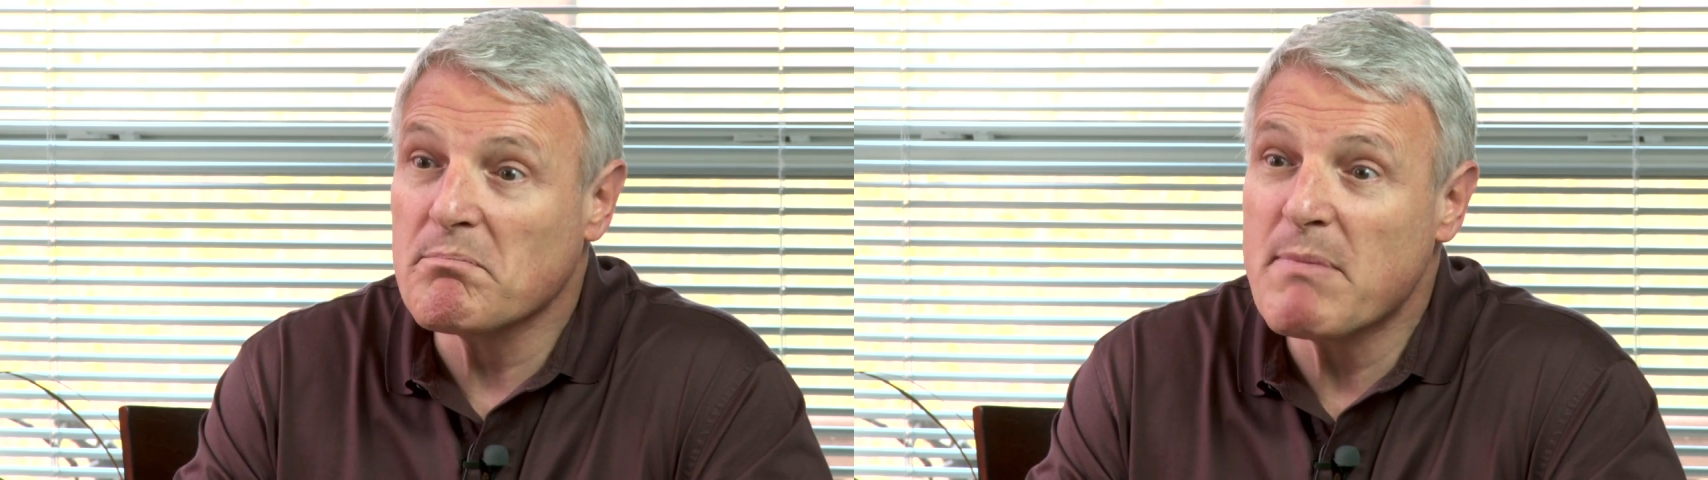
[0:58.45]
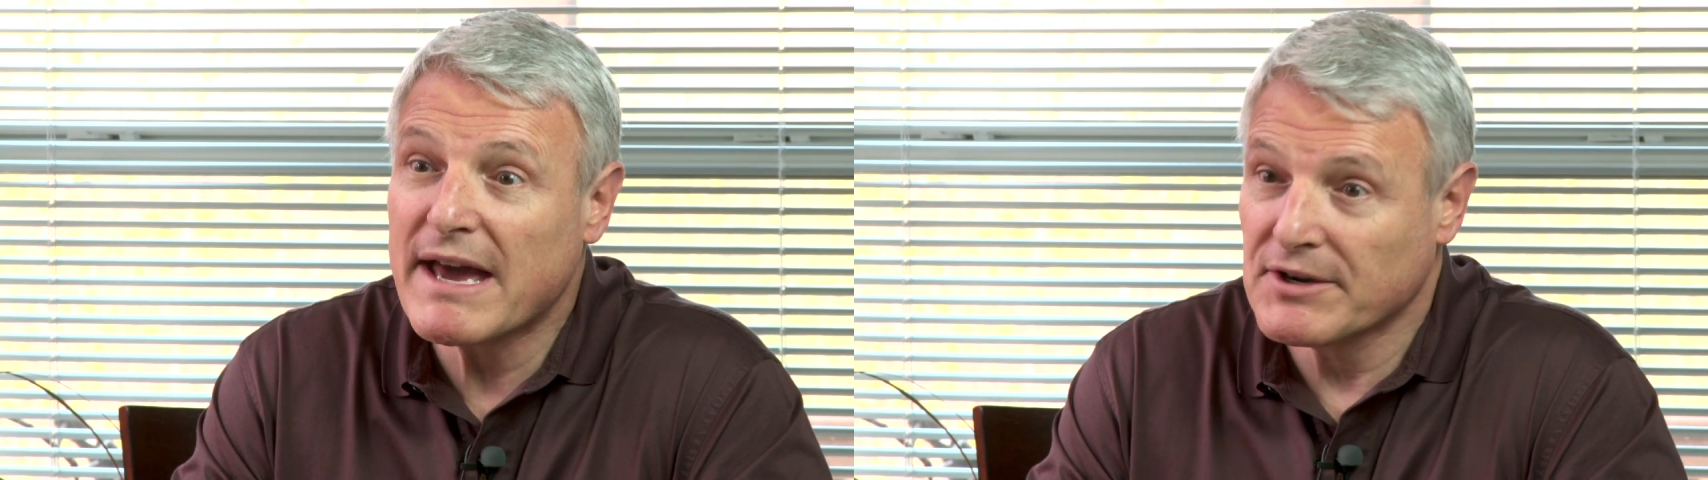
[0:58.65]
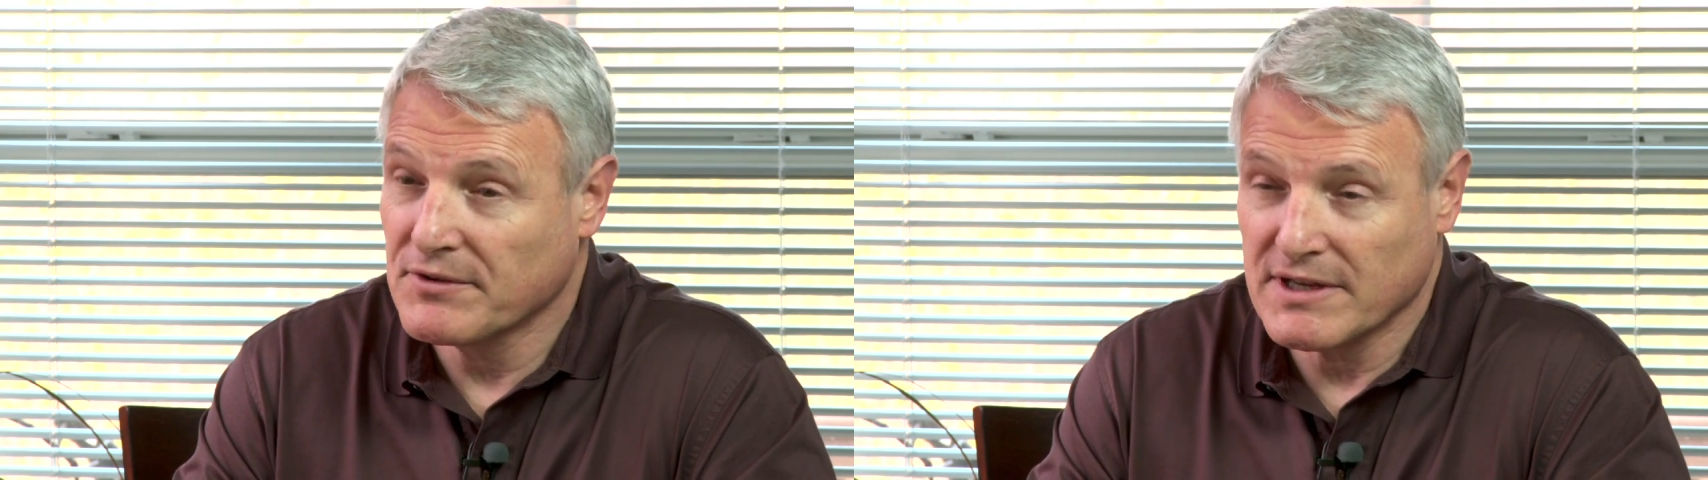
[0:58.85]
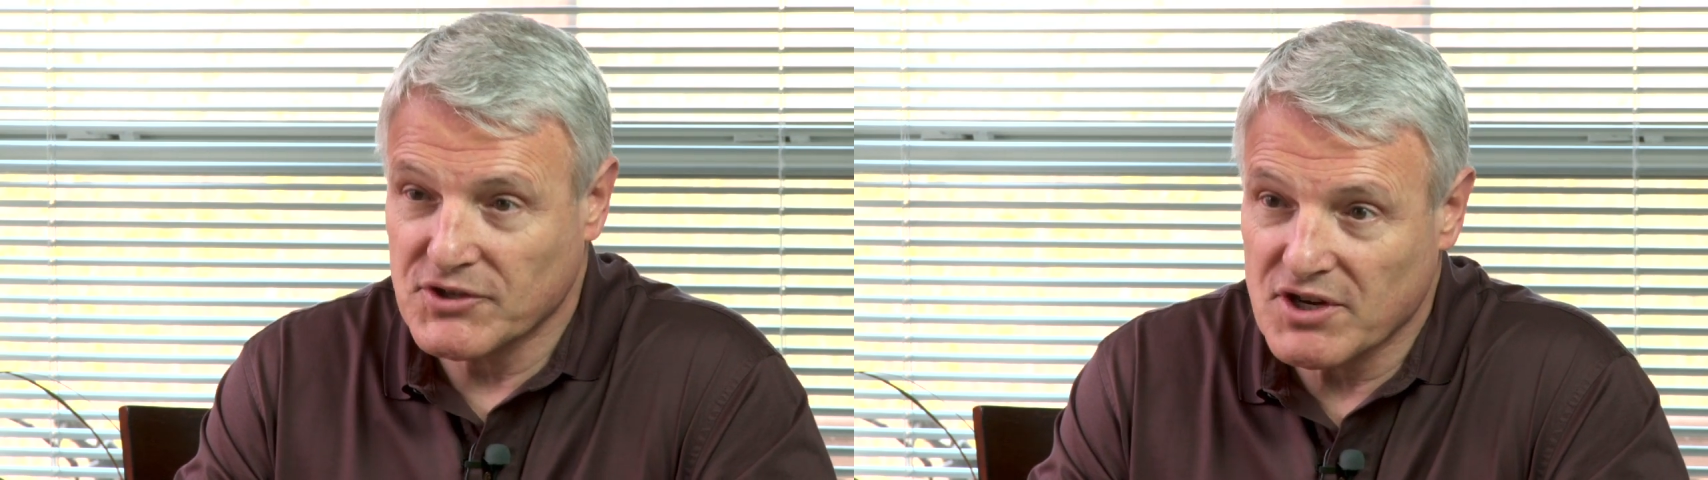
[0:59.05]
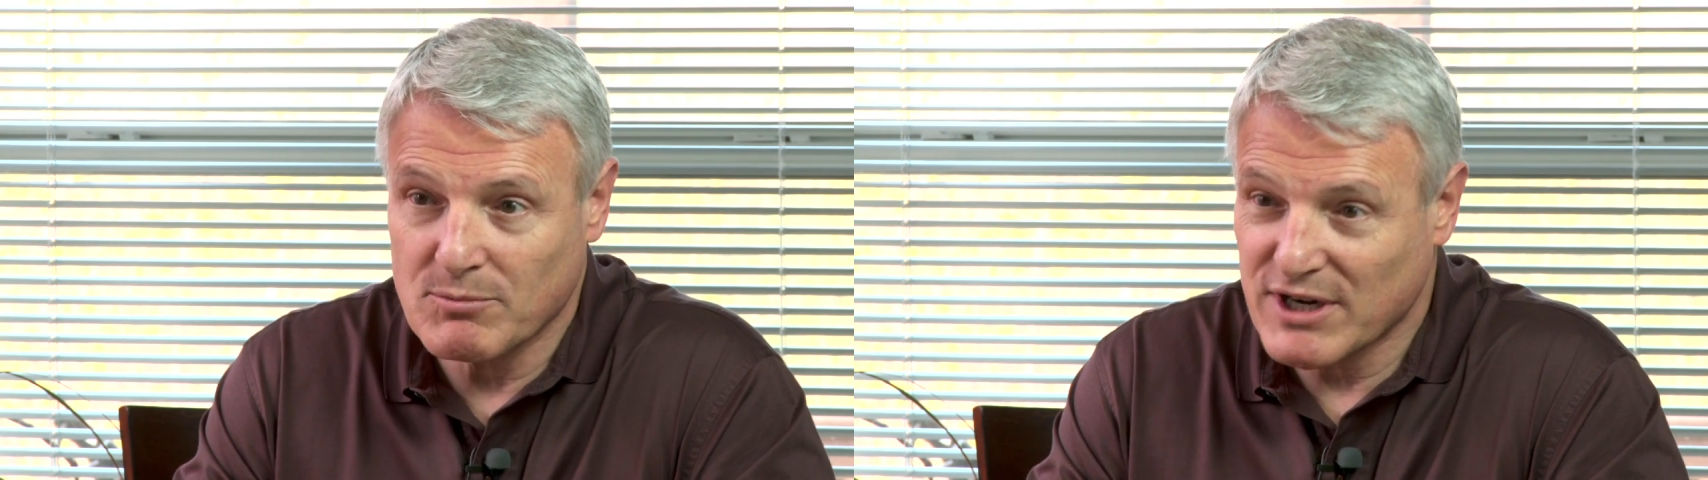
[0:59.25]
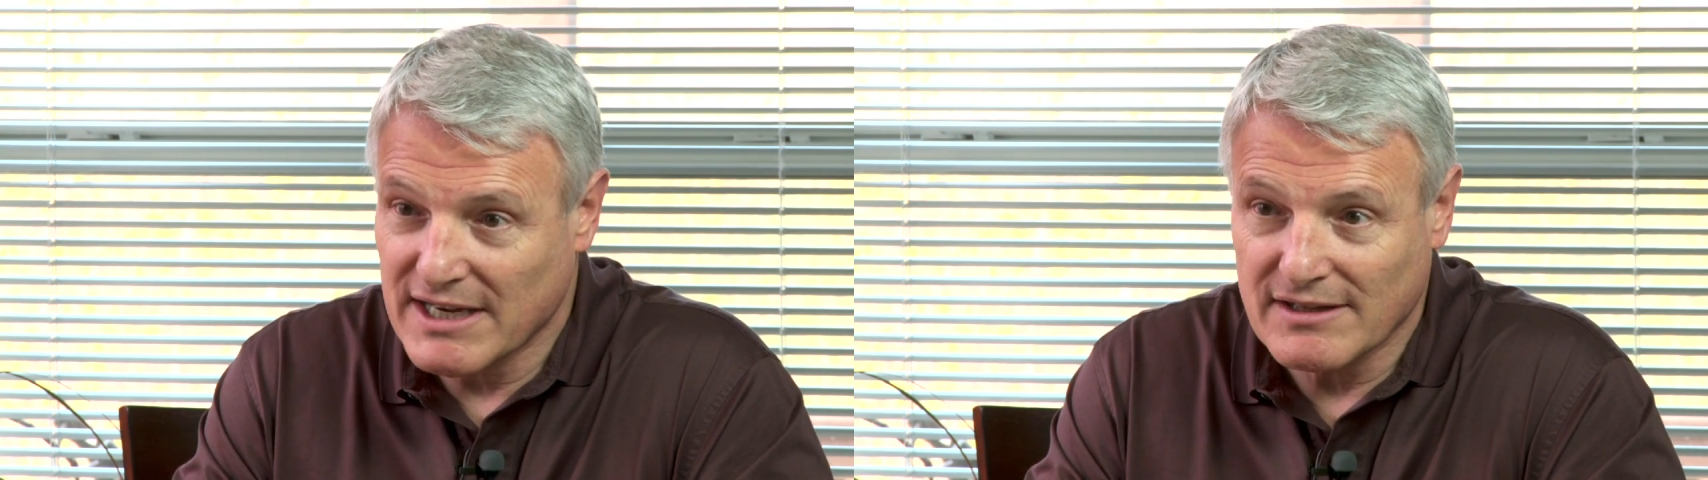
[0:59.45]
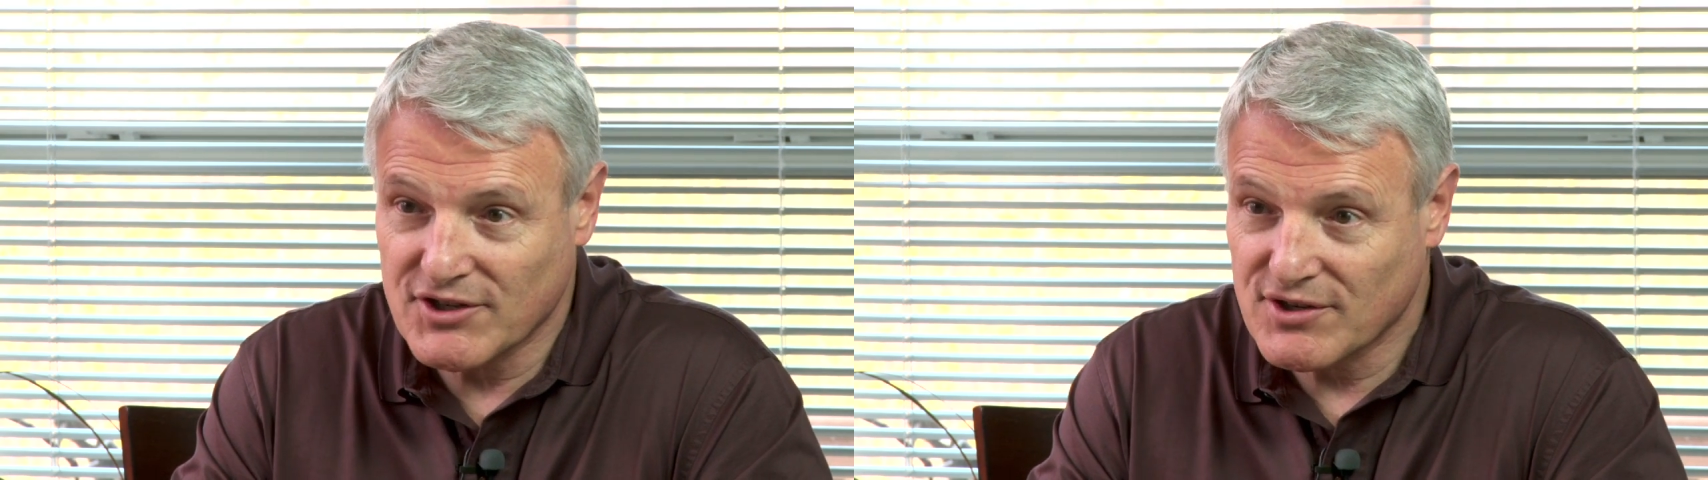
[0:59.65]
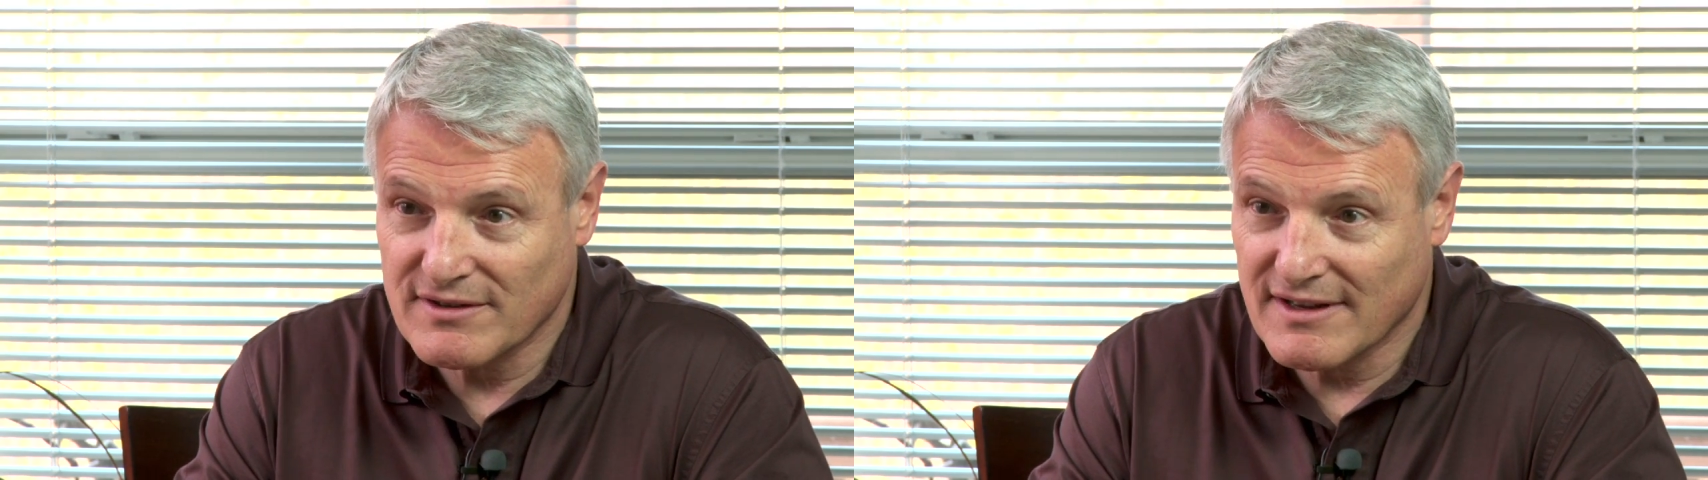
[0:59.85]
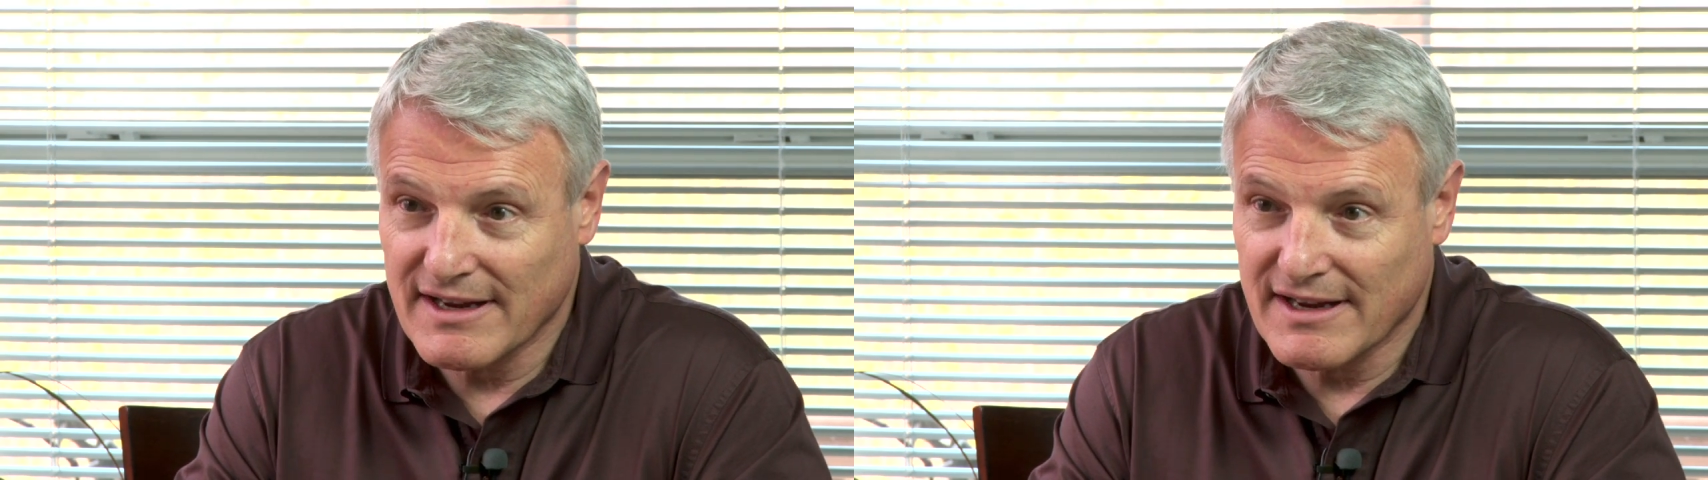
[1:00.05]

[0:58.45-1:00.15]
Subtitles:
better than someone else.